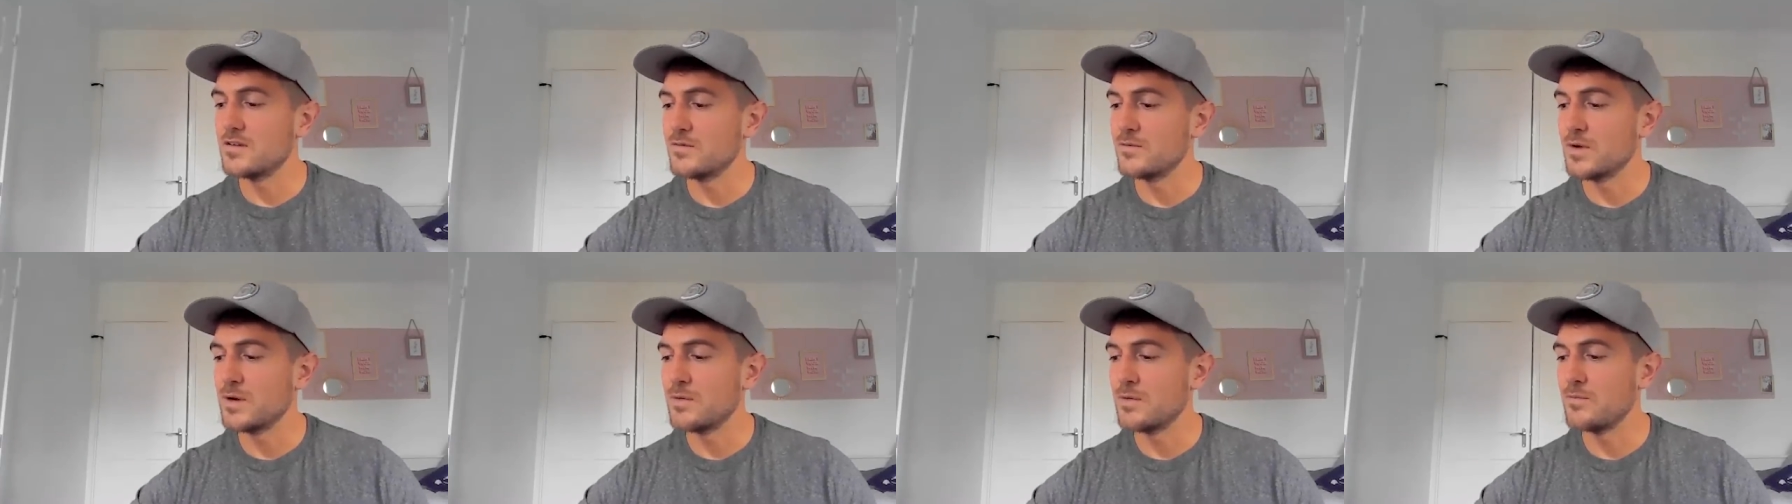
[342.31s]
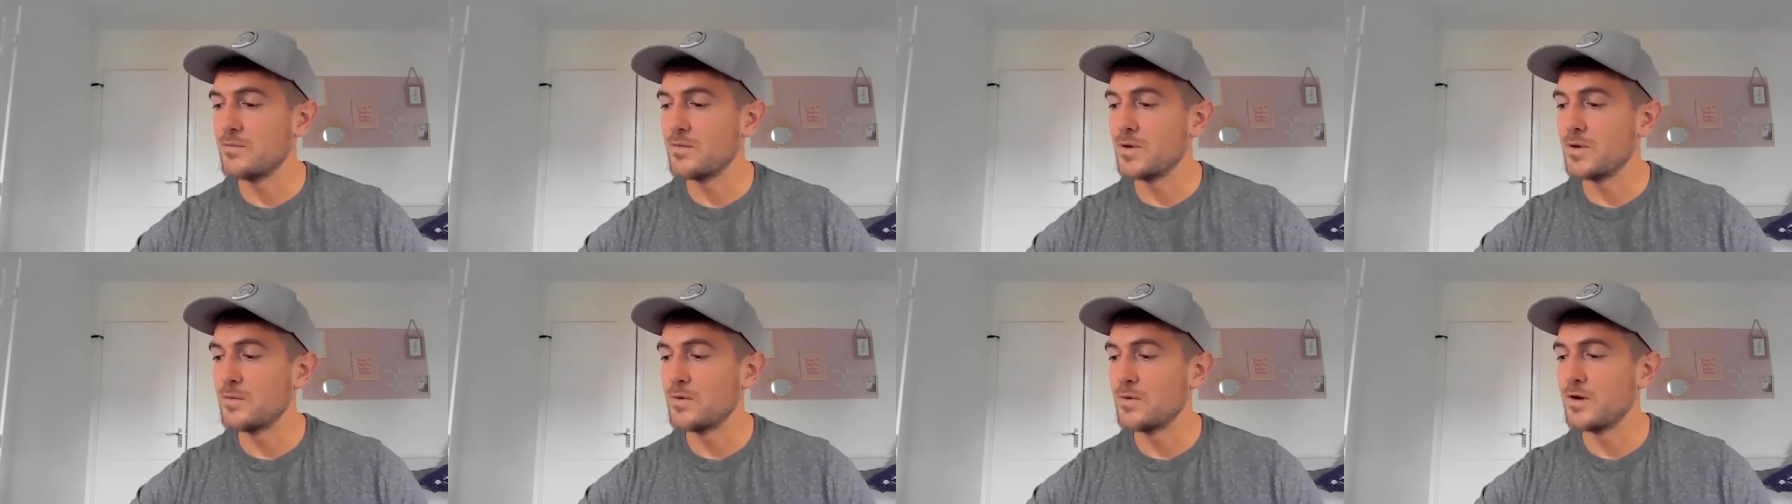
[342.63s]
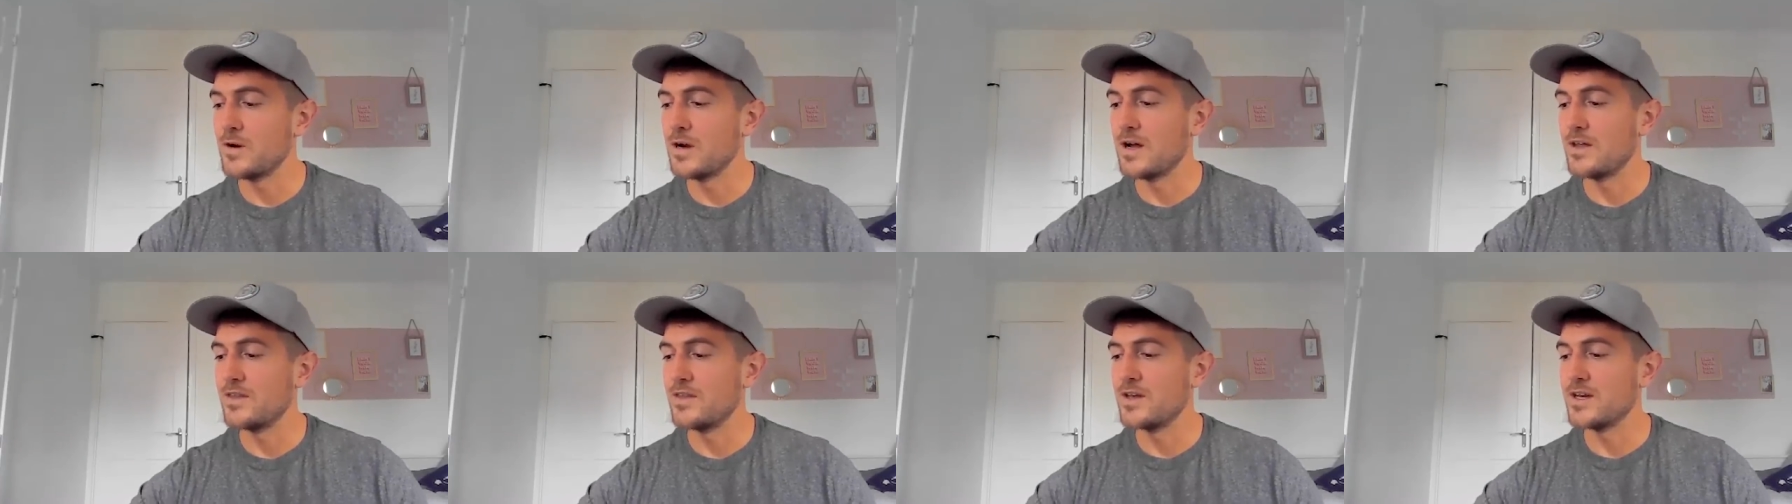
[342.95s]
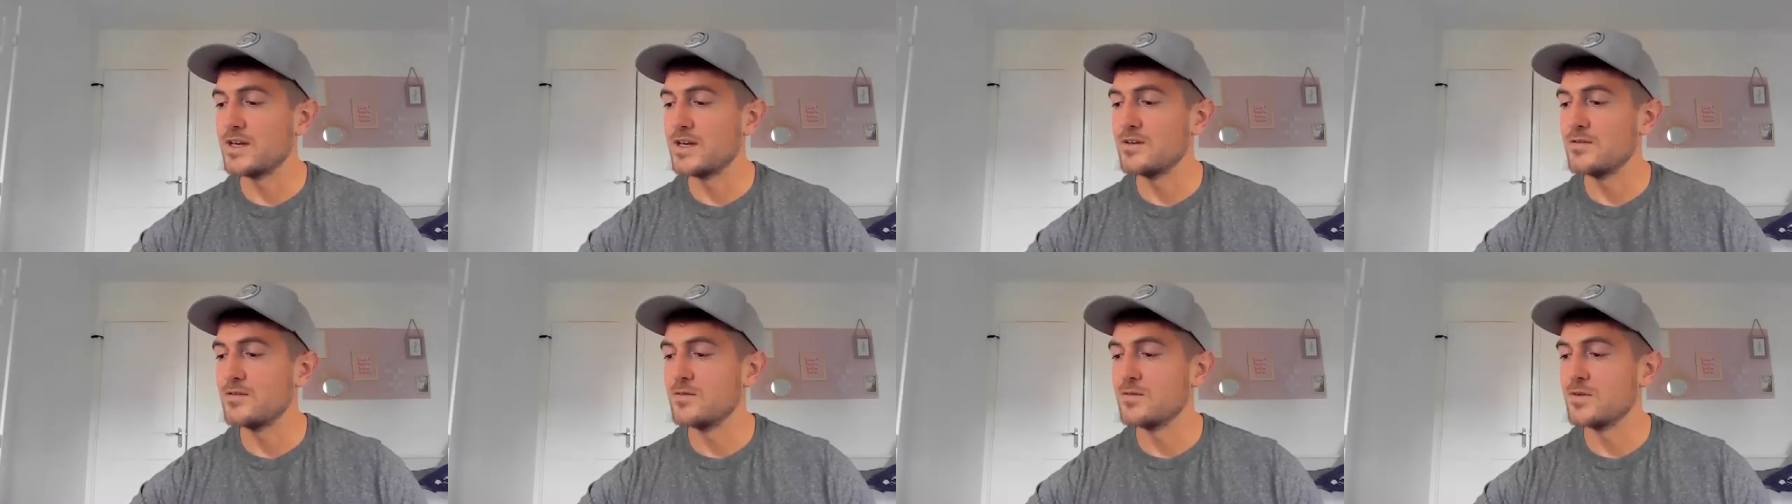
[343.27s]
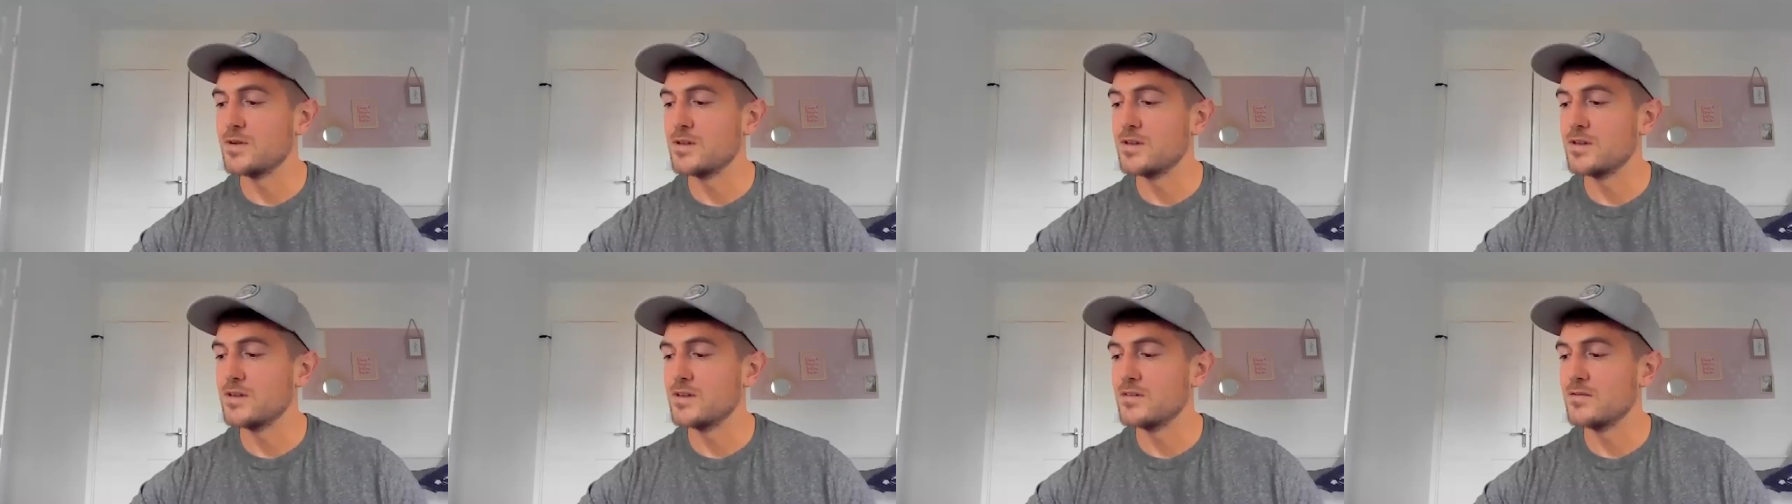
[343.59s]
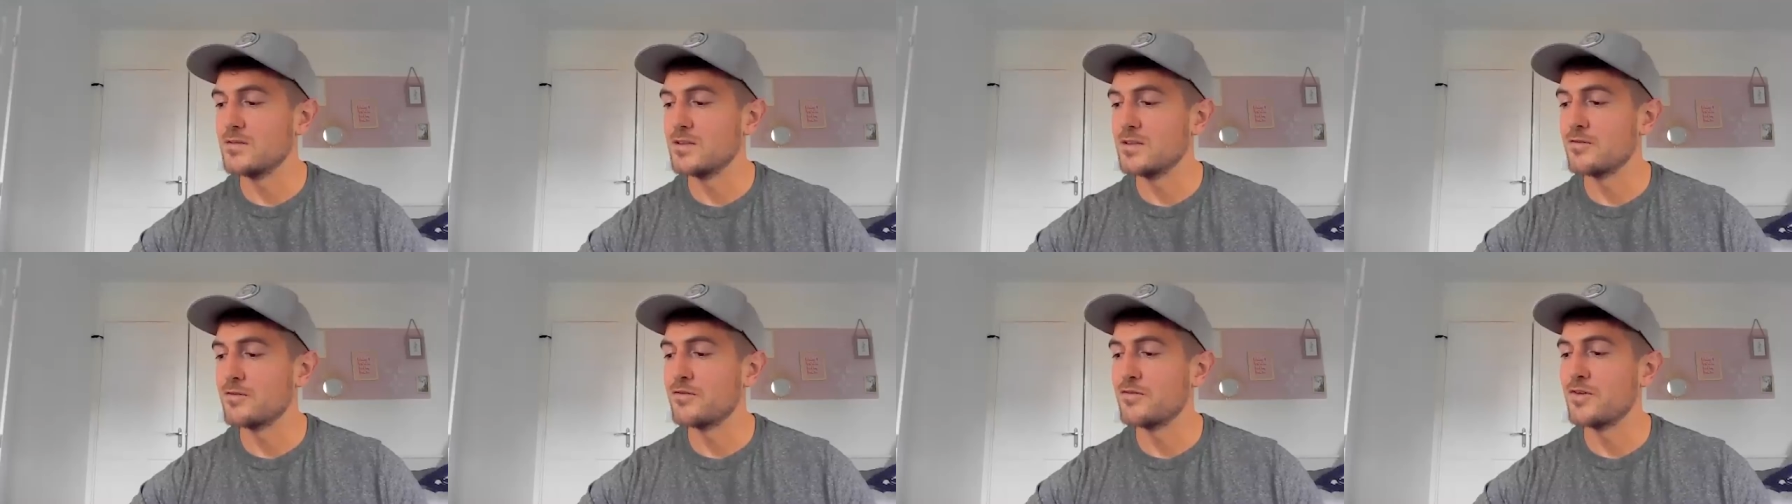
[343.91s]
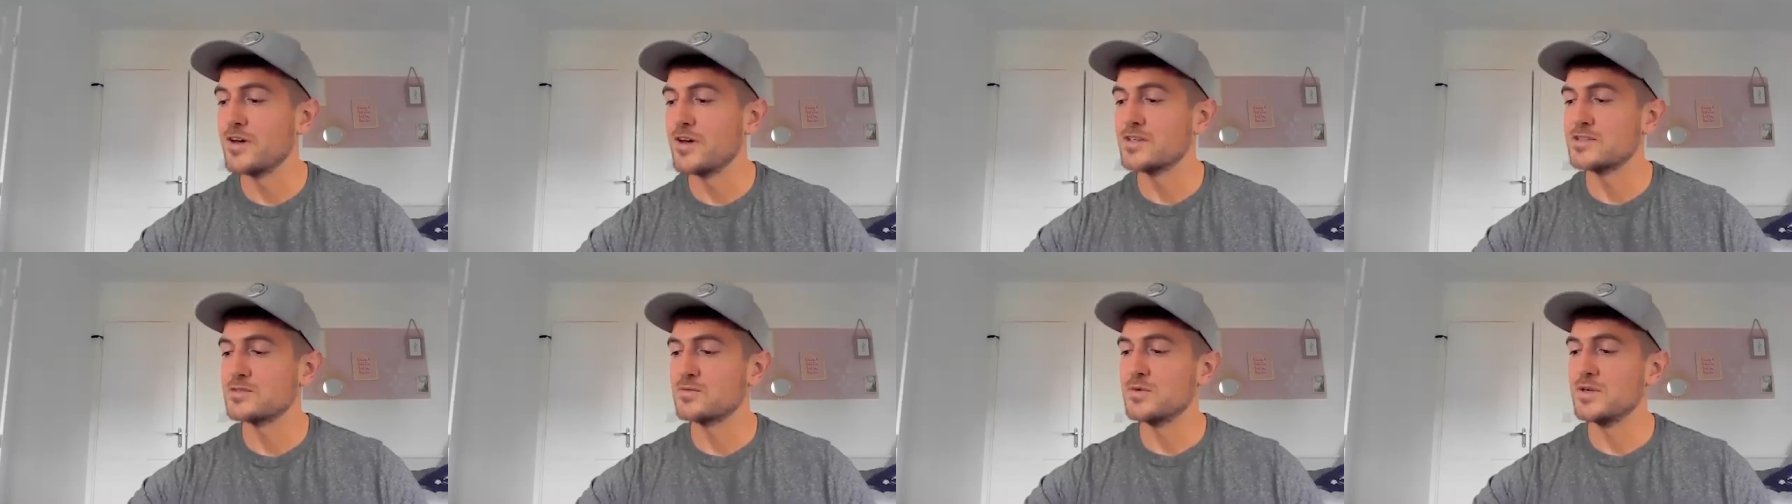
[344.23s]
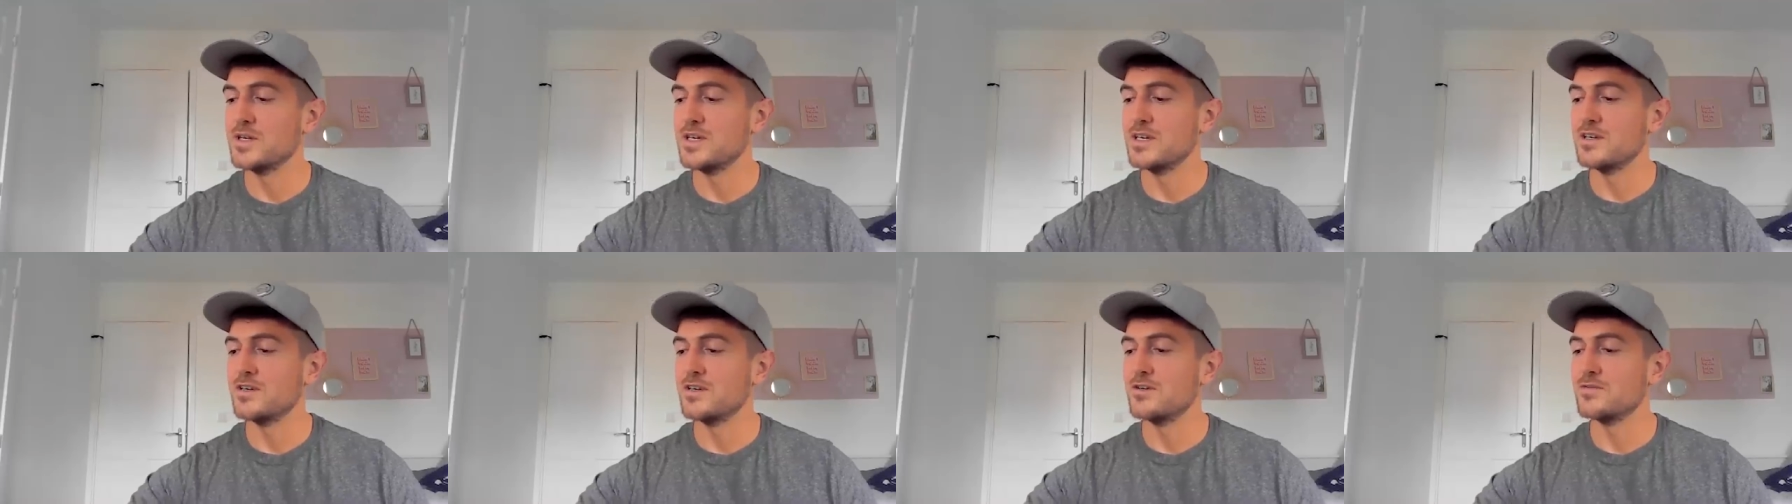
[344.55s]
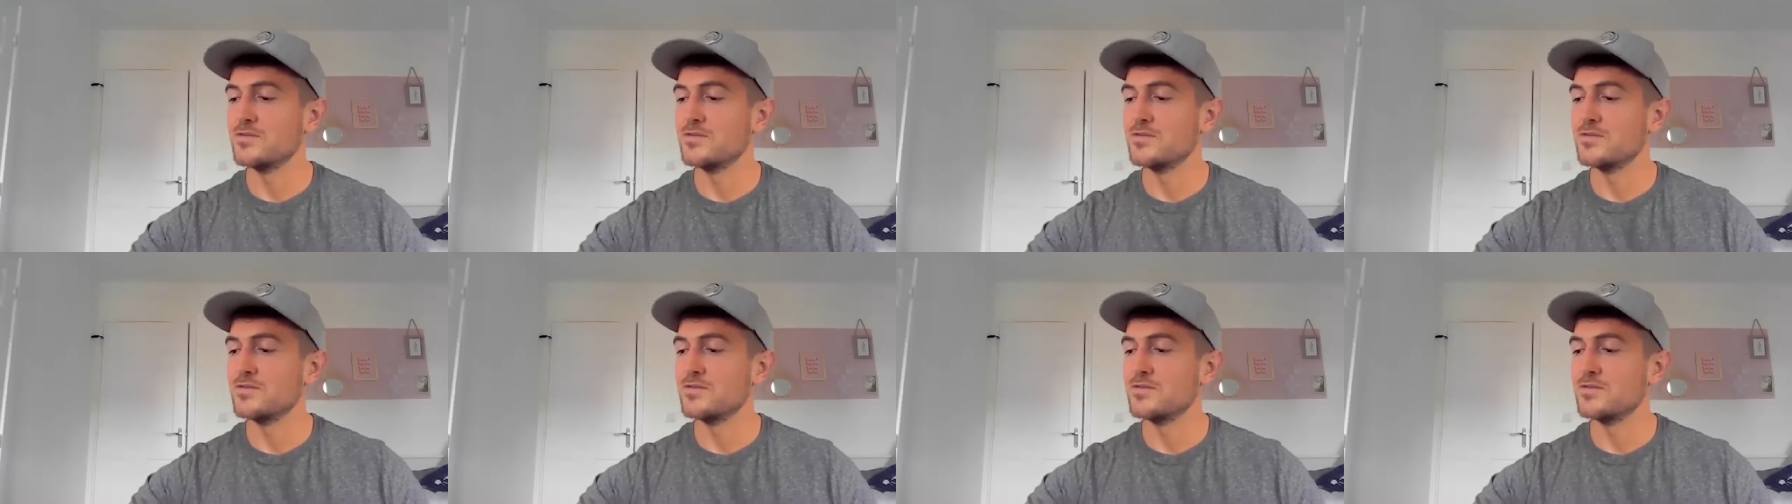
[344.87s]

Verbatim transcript: were out there, the first week,